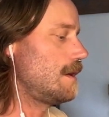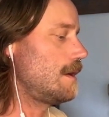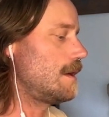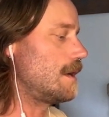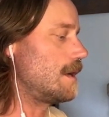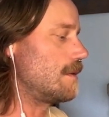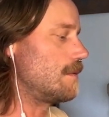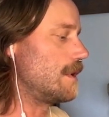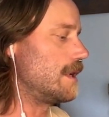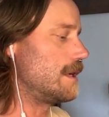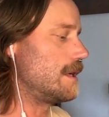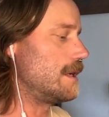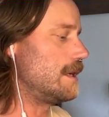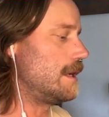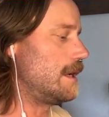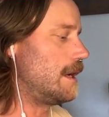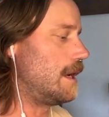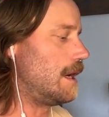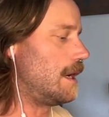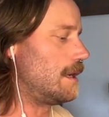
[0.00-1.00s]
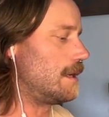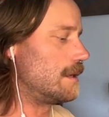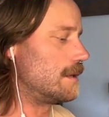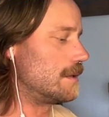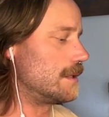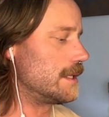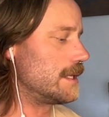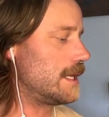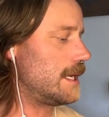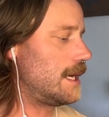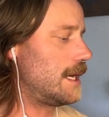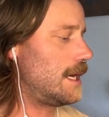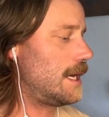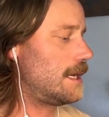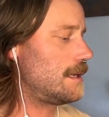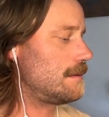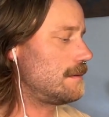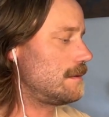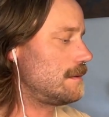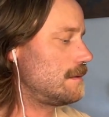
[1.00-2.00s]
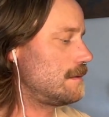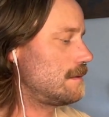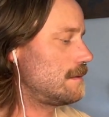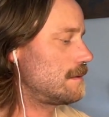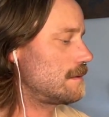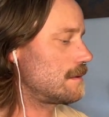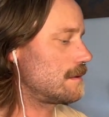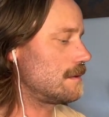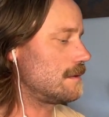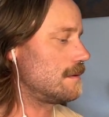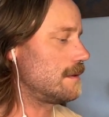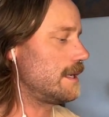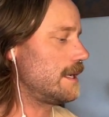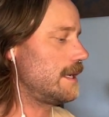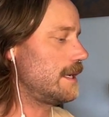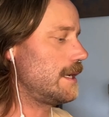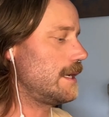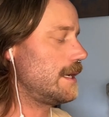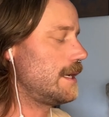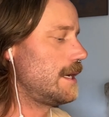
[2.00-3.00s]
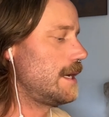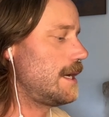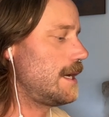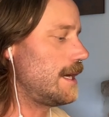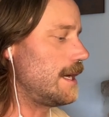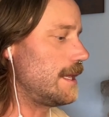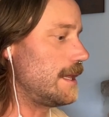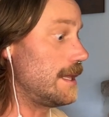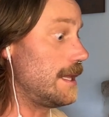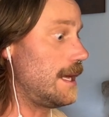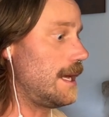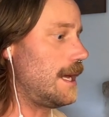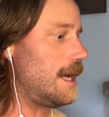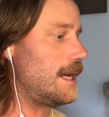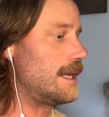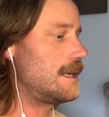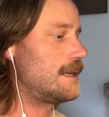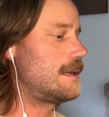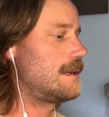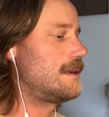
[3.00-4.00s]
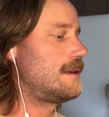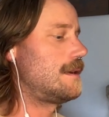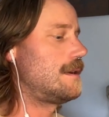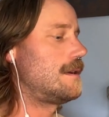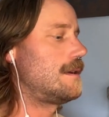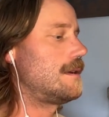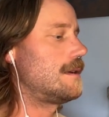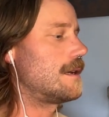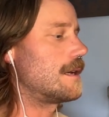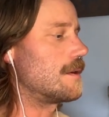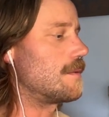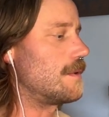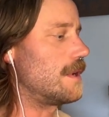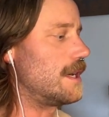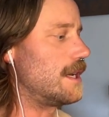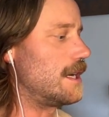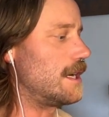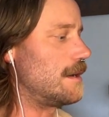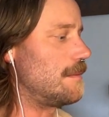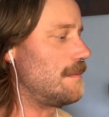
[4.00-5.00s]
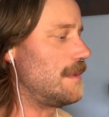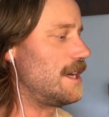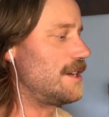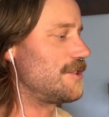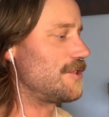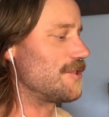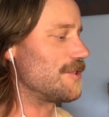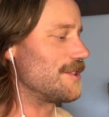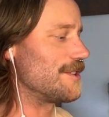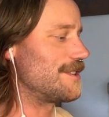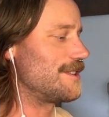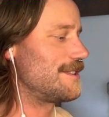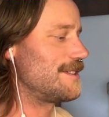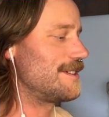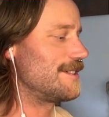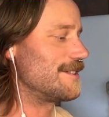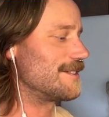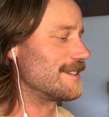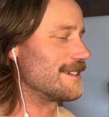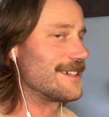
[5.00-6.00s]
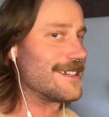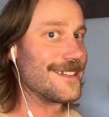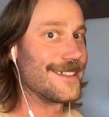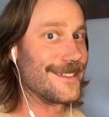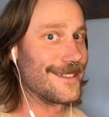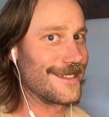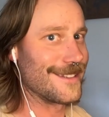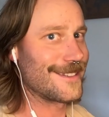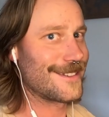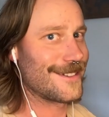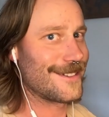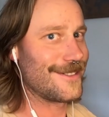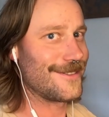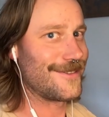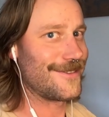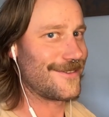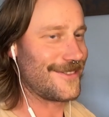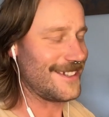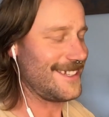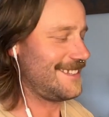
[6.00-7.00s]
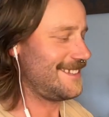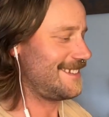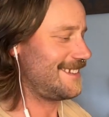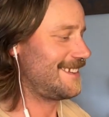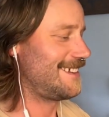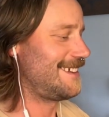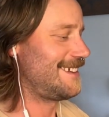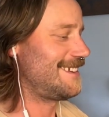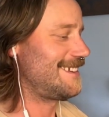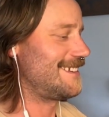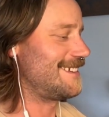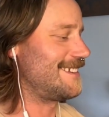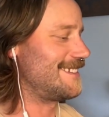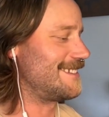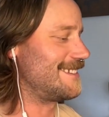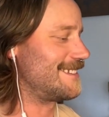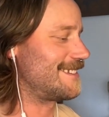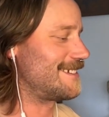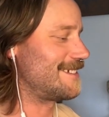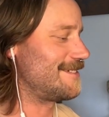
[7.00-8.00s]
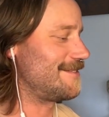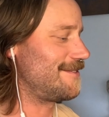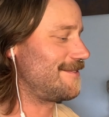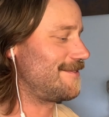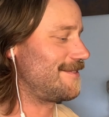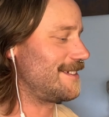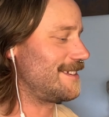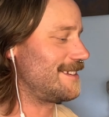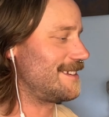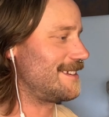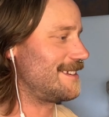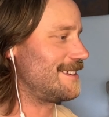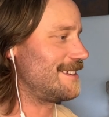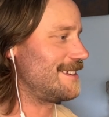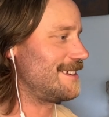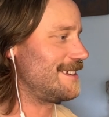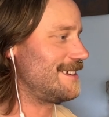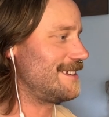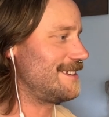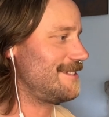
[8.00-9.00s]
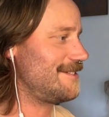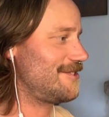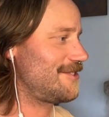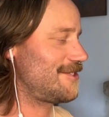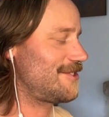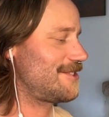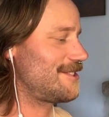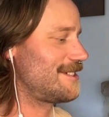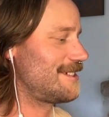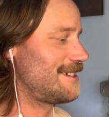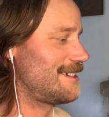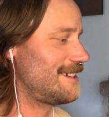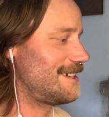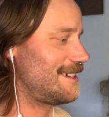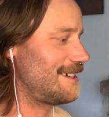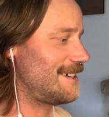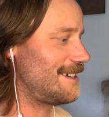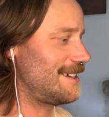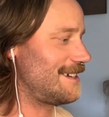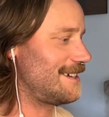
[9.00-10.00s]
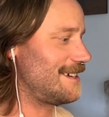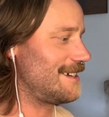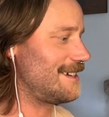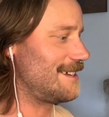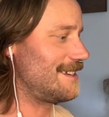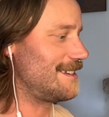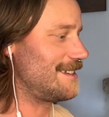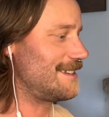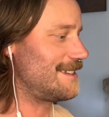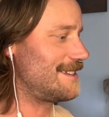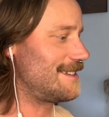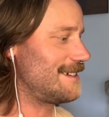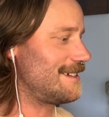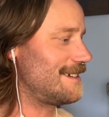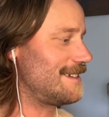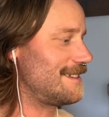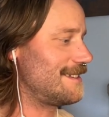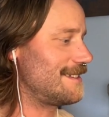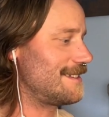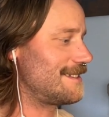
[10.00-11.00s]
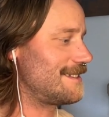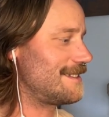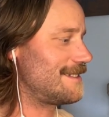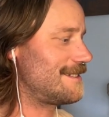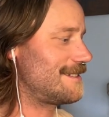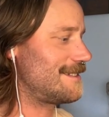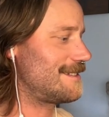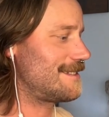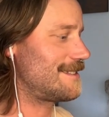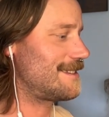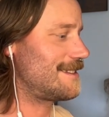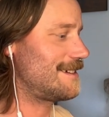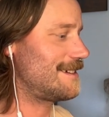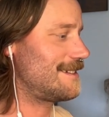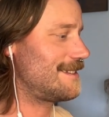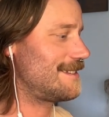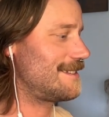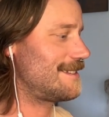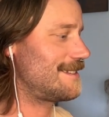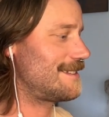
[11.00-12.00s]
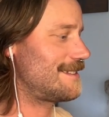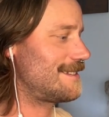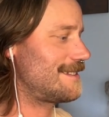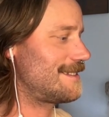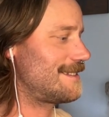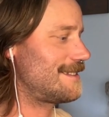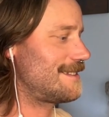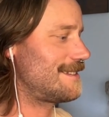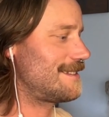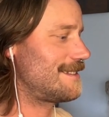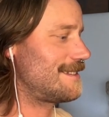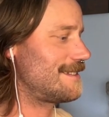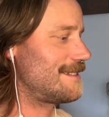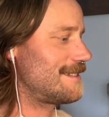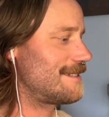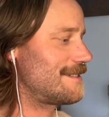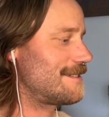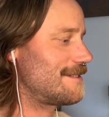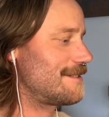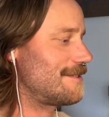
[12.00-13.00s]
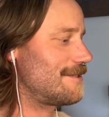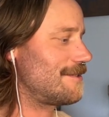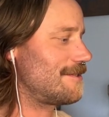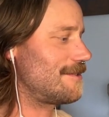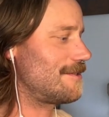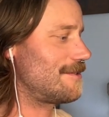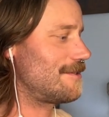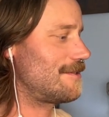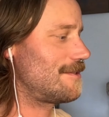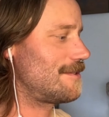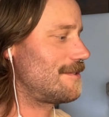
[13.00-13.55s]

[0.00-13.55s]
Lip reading: And I went, no, I don't want that. Go away. And then I went and I measured. I was like, is this gonna fit? Is this gonna fit 1 inch? And it does. It just does. So